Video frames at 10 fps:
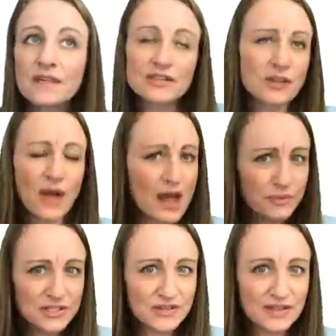So, how do
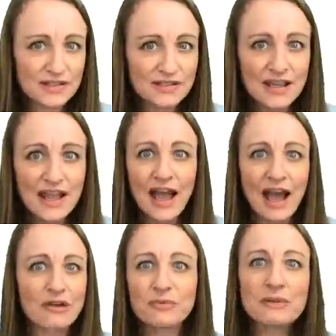we do this?
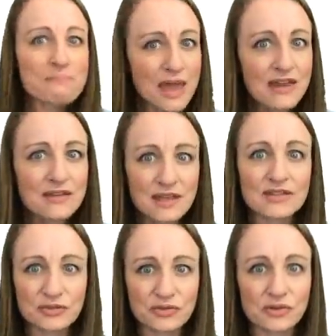How do we make
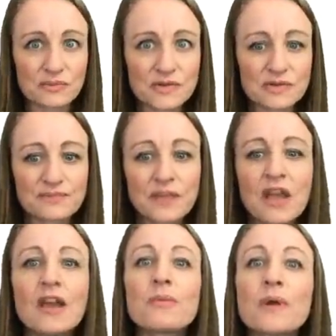these groups?
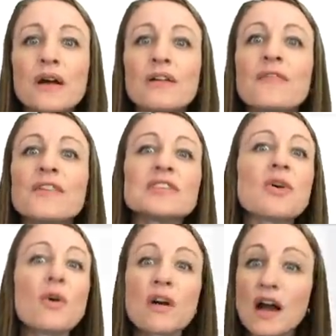Well, this
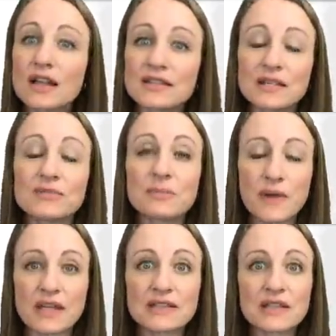whole concept
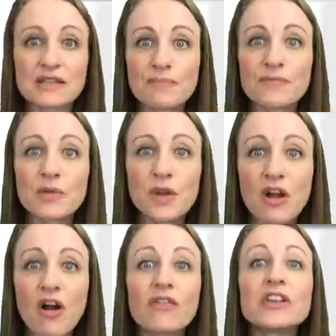depends on something we
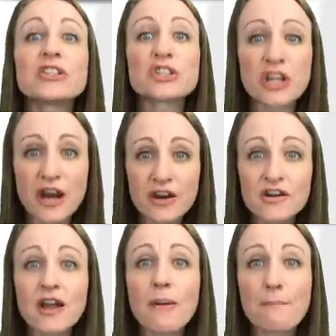call the
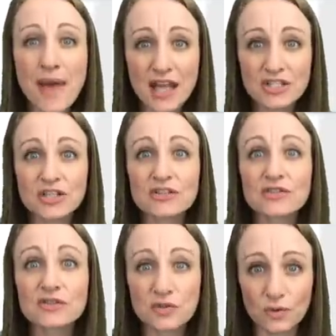shared
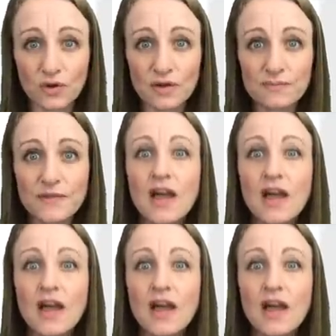matches tool.